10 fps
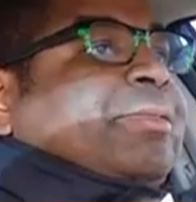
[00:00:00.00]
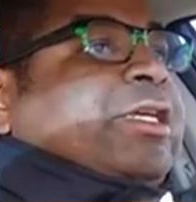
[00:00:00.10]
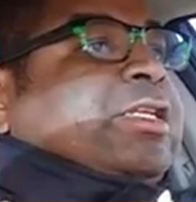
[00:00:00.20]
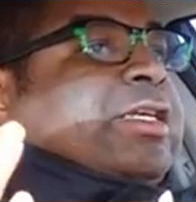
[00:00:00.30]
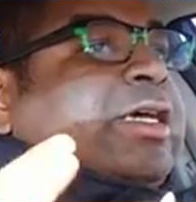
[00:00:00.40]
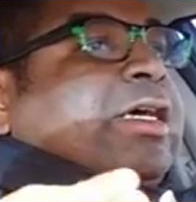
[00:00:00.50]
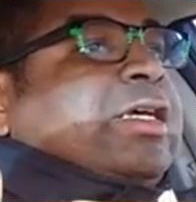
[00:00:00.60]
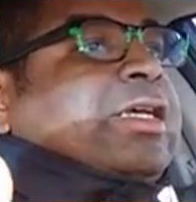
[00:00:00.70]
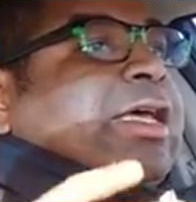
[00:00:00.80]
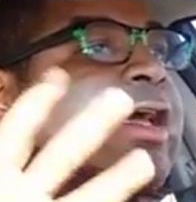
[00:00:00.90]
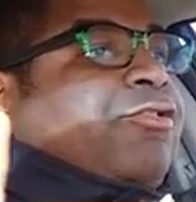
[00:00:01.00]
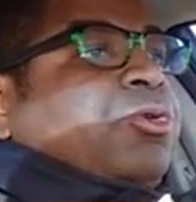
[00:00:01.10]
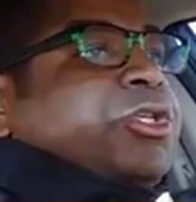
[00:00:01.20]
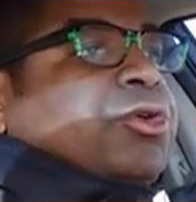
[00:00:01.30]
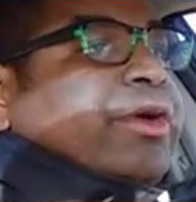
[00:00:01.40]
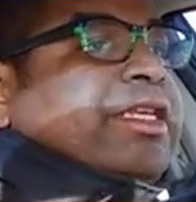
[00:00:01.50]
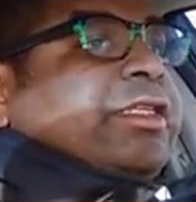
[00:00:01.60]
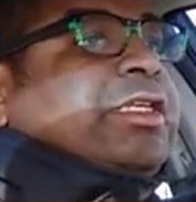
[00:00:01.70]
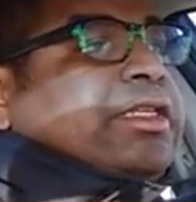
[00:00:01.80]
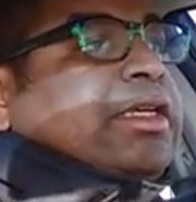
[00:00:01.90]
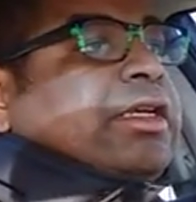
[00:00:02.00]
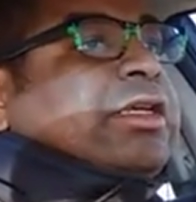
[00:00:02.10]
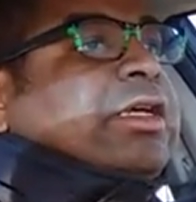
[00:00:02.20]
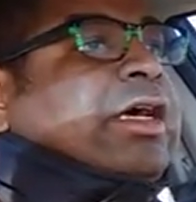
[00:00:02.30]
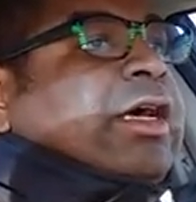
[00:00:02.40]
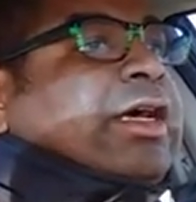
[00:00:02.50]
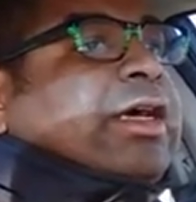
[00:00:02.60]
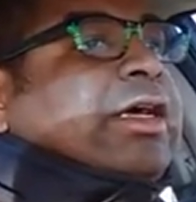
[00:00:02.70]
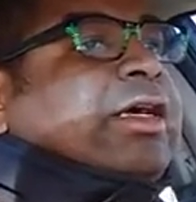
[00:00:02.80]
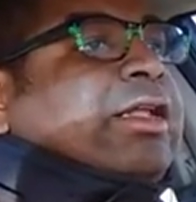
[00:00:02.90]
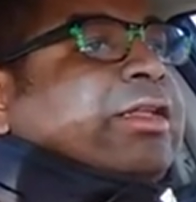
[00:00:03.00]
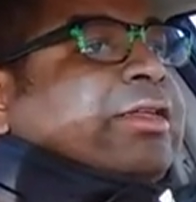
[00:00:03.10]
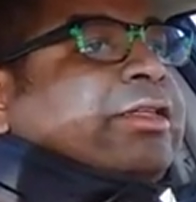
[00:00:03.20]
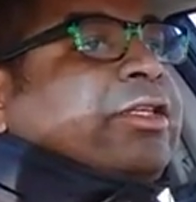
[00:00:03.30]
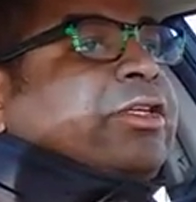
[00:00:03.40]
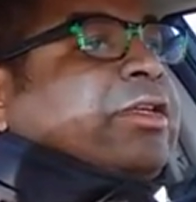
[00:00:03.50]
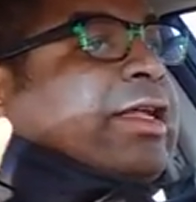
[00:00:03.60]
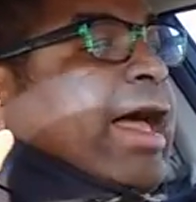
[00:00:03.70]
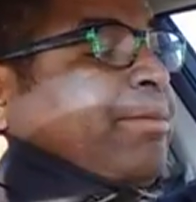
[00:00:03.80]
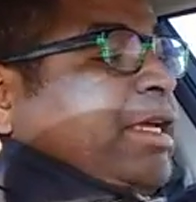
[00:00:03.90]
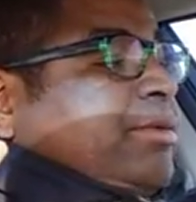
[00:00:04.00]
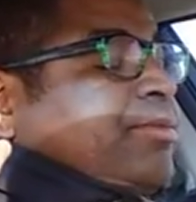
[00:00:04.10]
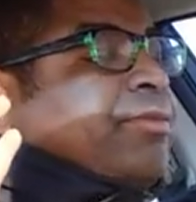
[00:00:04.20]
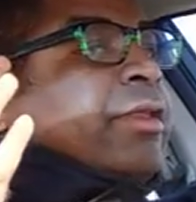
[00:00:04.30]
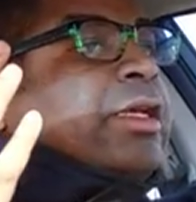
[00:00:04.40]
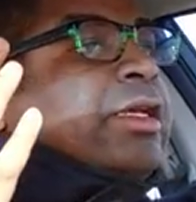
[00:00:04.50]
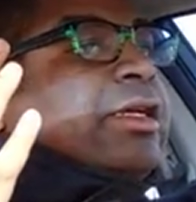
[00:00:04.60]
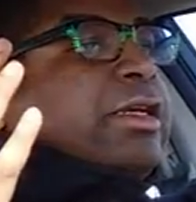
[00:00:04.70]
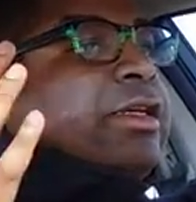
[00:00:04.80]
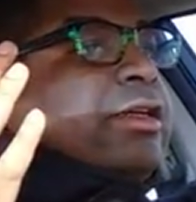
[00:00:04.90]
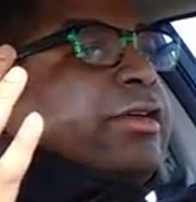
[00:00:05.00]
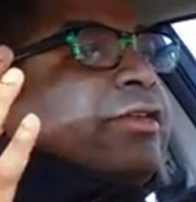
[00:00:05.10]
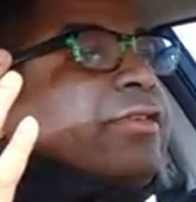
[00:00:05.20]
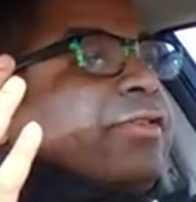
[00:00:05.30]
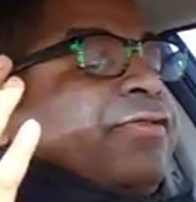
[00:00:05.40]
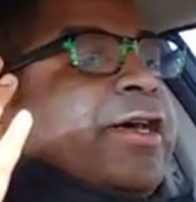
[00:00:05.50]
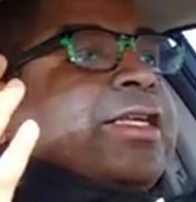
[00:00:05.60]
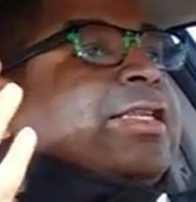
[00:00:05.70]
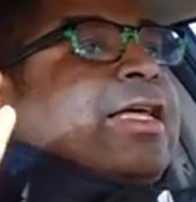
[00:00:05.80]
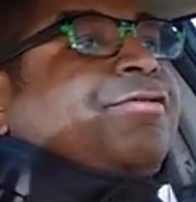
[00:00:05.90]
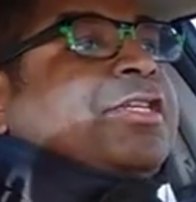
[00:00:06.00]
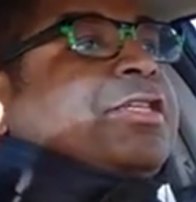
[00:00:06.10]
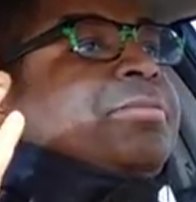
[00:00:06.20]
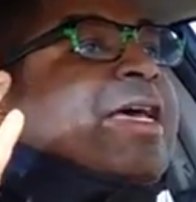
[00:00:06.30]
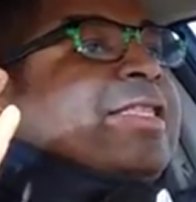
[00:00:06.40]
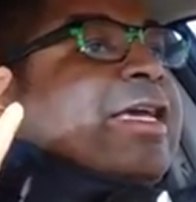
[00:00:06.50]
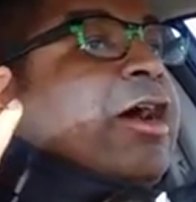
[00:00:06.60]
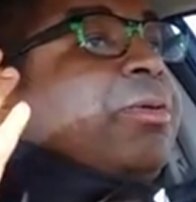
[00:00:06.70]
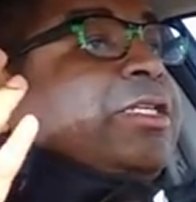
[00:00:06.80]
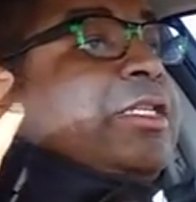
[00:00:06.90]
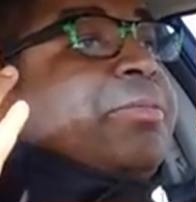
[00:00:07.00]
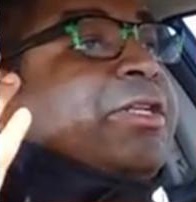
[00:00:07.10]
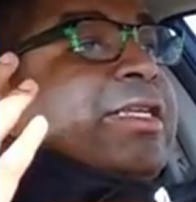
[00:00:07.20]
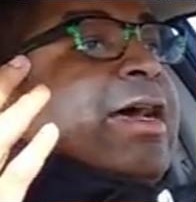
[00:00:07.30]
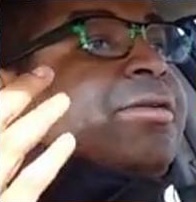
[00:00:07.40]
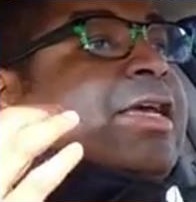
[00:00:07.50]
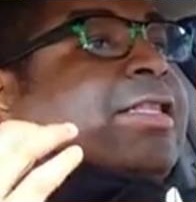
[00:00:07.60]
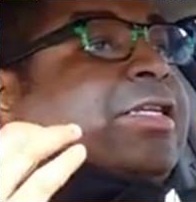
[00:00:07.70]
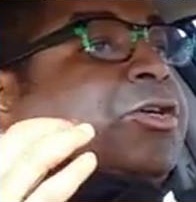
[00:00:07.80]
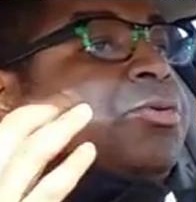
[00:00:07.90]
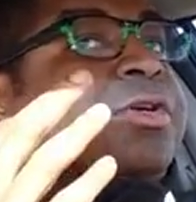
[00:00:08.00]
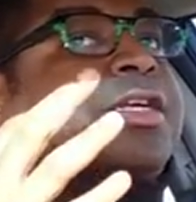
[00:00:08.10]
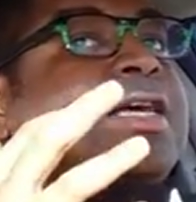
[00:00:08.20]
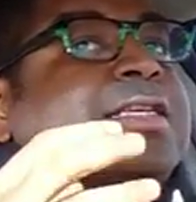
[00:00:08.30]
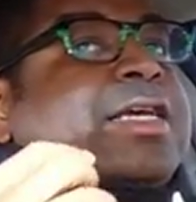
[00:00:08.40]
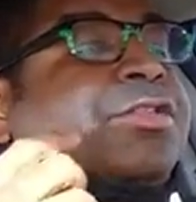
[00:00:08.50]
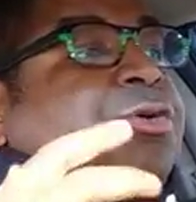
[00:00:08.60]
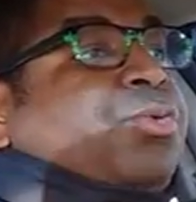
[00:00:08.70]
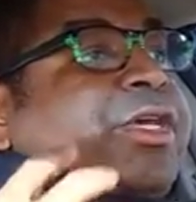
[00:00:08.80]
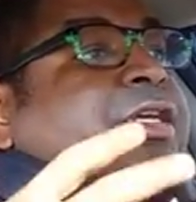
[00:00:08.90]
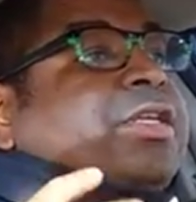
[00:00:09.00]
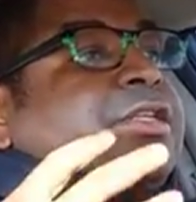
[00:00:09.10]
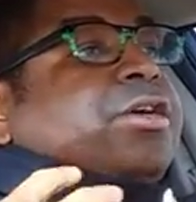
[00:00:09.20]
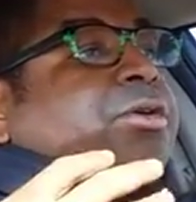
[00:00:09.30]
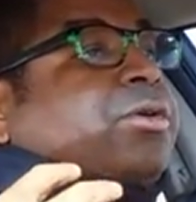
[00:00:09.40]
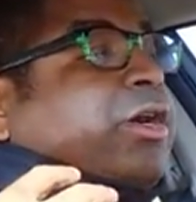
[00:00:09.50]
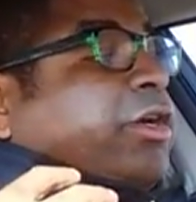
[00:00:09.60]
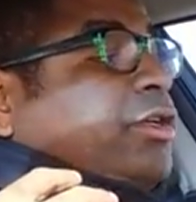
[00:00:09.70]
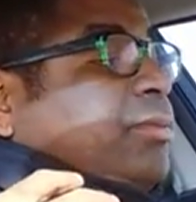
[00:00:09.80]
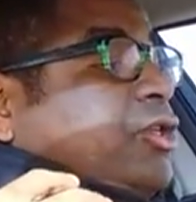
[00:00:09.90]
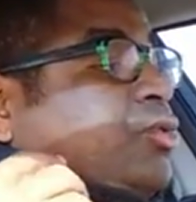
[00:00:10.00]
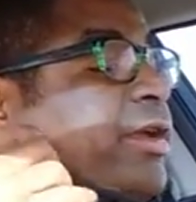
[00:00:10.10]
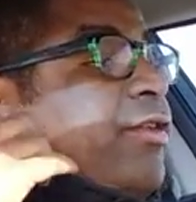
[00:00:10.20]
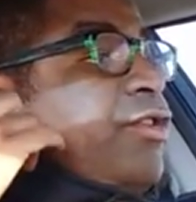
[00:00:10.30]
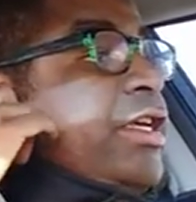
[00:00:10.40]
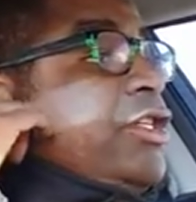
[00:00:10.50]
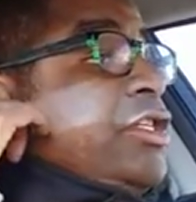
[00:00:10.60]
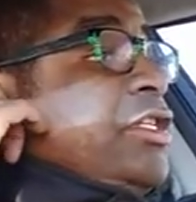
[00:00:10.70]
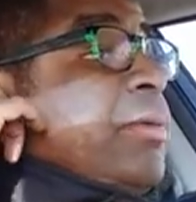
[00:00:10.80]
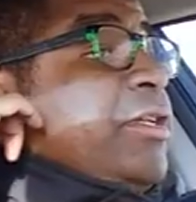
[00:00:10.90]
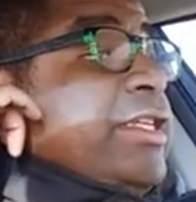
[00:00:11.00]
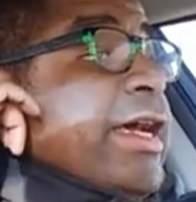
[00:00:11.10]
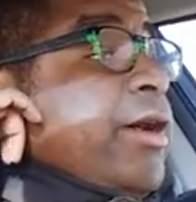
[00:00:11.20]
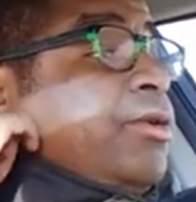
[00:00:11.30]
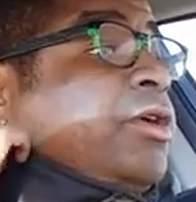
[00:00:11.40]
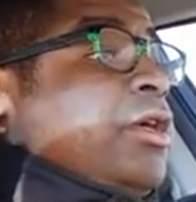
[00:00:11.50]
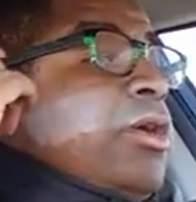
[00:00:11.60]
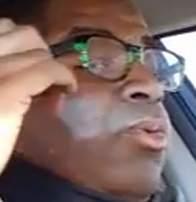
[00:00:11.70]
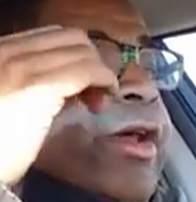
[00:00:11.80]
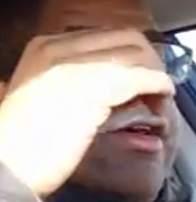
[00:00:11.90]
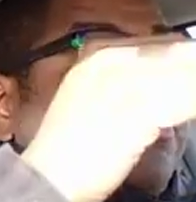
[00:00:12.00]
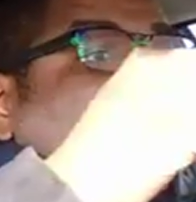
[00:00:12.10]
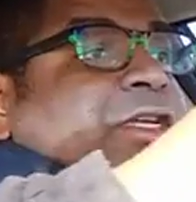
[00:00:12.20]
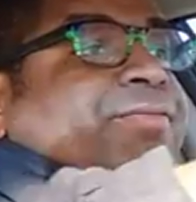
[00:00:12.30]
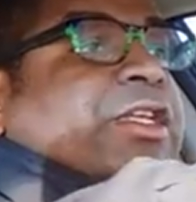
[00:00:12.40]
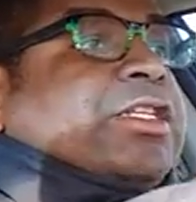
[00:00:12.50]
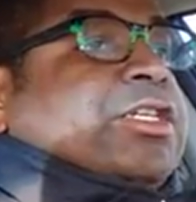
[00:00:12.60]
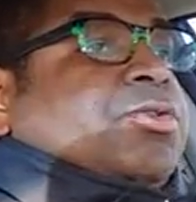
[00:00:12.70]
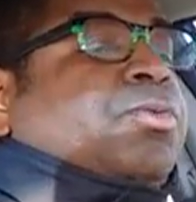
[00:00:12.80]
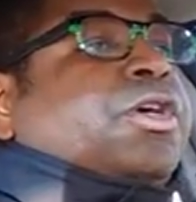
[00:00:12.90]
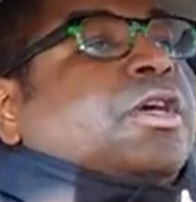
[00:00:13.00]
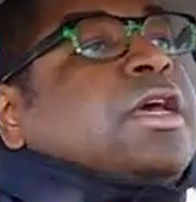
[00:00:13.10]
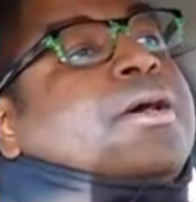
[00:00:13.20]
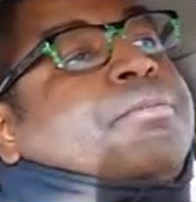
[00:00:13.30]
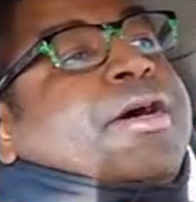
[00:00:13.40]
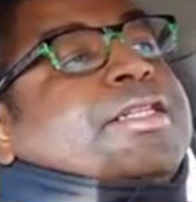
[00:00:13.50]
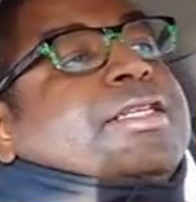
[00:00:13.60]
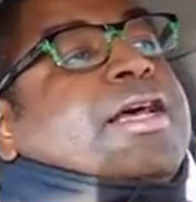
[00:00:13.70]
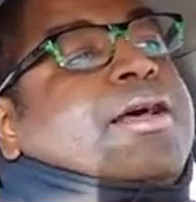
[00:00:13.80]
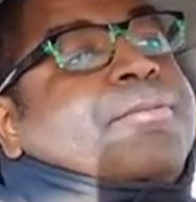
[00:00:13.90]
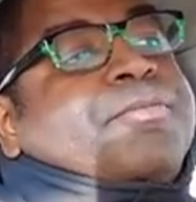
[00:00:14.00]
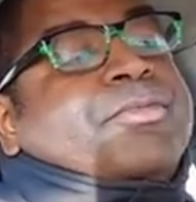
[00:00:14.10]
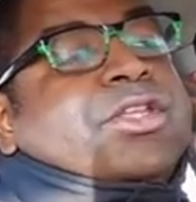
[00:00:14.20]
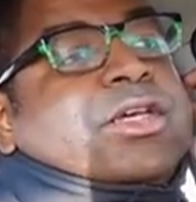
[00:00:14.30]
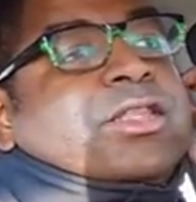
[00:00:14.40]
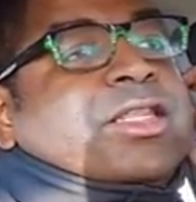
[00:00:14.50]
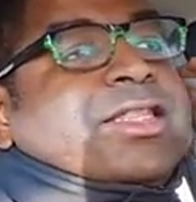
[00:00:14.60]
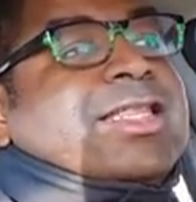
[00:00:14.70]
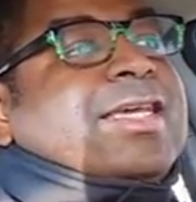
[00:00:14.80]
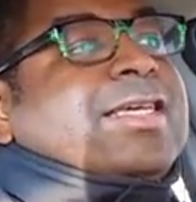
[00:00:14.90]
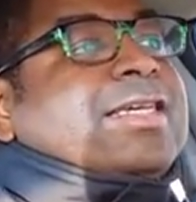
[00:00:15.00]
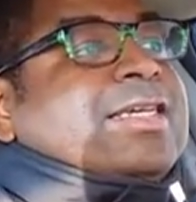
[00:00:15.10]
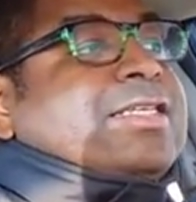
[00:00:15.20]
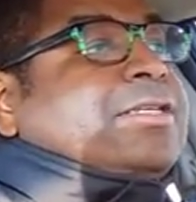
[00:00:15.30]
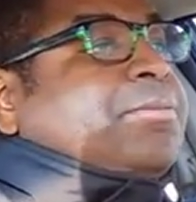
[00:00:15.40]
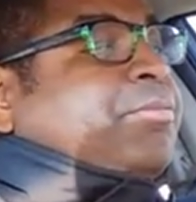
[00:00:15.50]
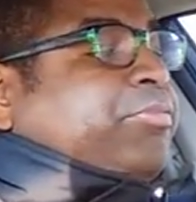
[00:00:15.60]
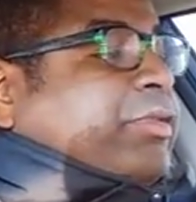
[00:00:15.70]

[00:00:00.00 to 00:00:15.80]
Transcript: I mean, everyone's a racist. I mean, fucking lefties, man, they always double down and they don't realize how they're weakening their own arguments whenever they just double down, whenever something doesn't work. But the thing is,